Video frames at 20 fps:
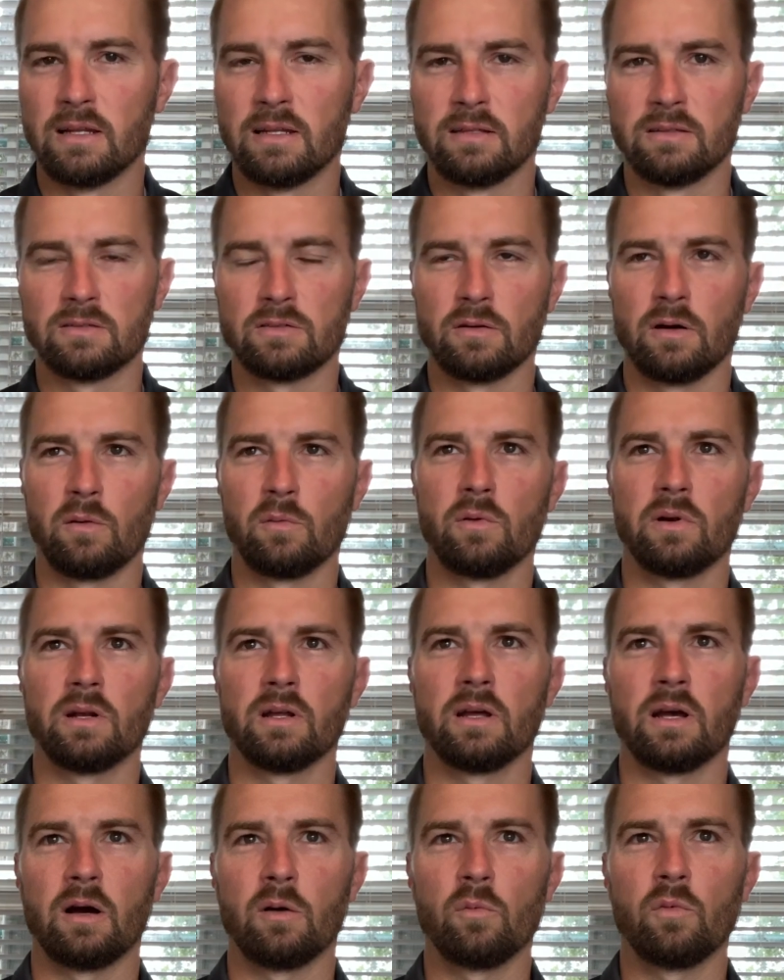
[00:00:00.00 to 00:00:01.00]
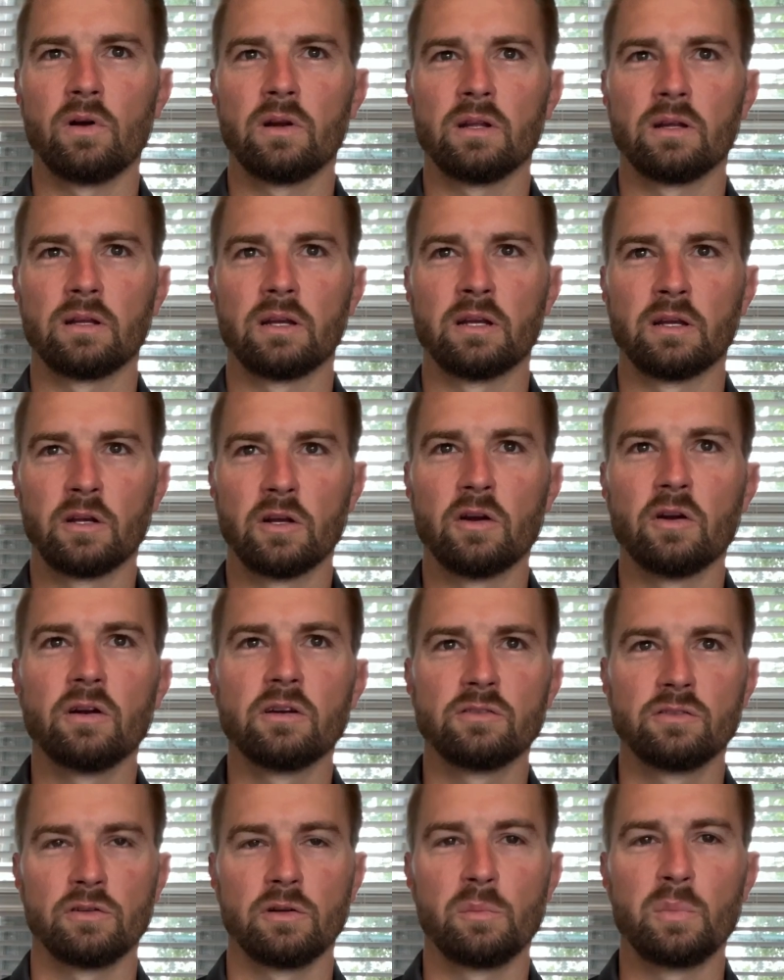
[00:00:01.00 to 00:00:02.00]
And so I want to
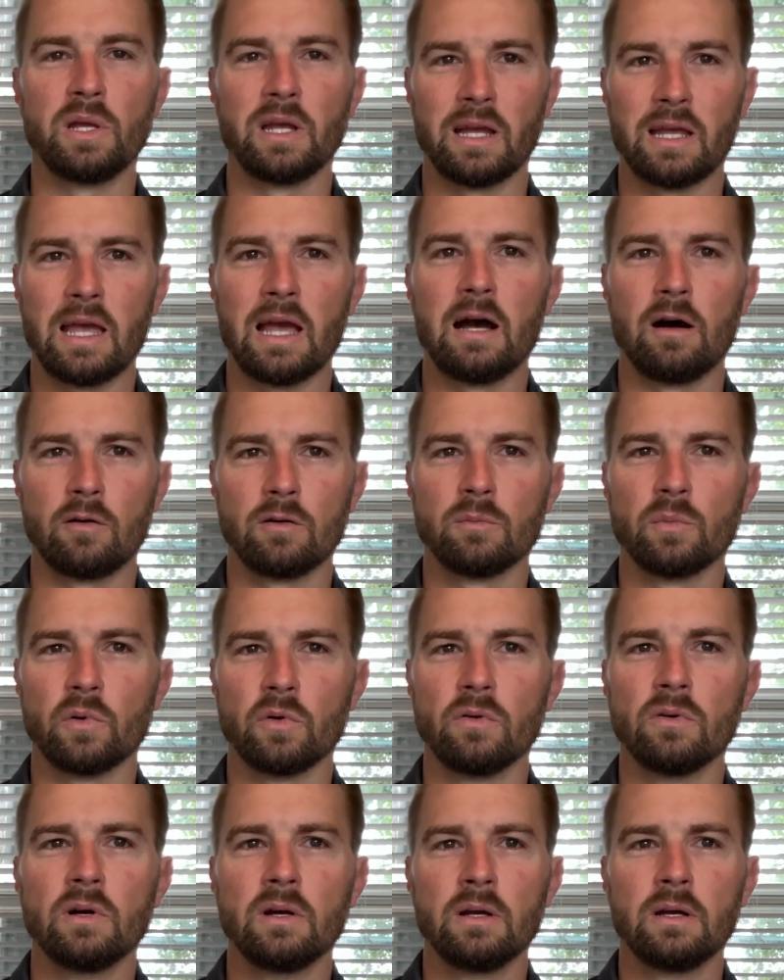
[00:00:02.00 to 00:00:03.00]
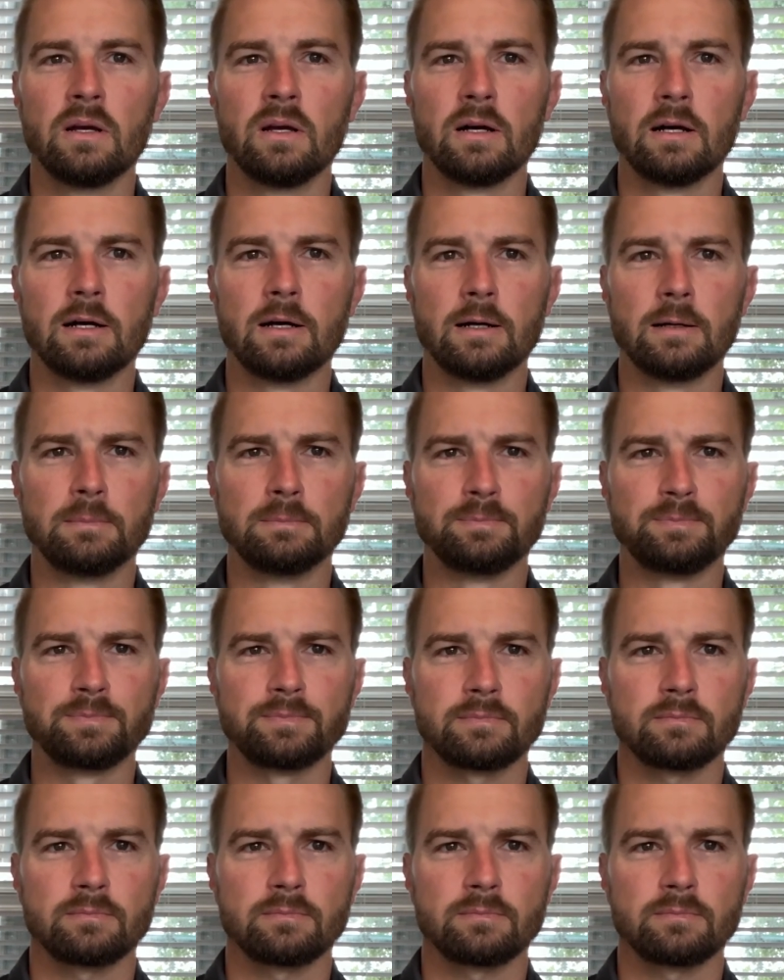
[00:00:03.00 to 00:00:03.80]
encourage you to be accountable, and